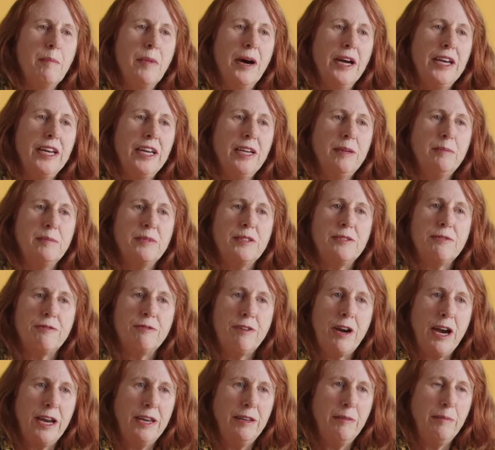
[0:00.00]
My name's
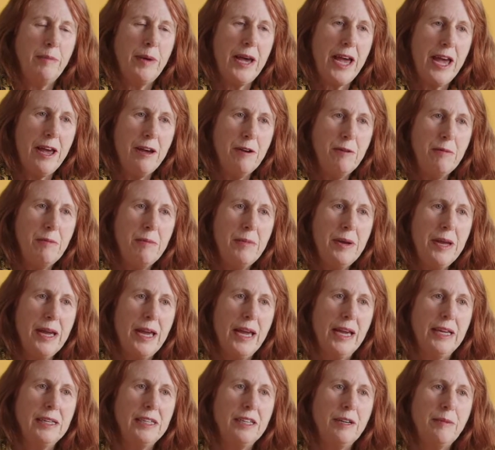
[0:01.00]
Fran Baum
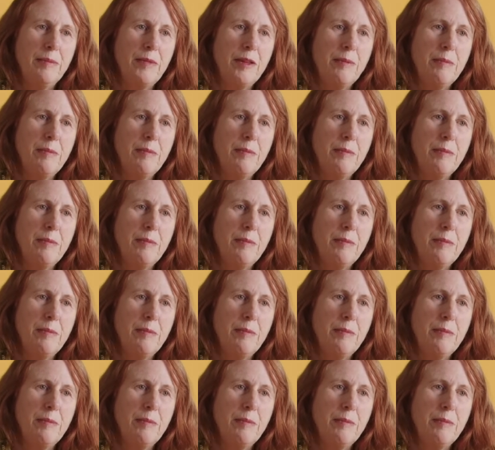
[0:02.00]
and I'm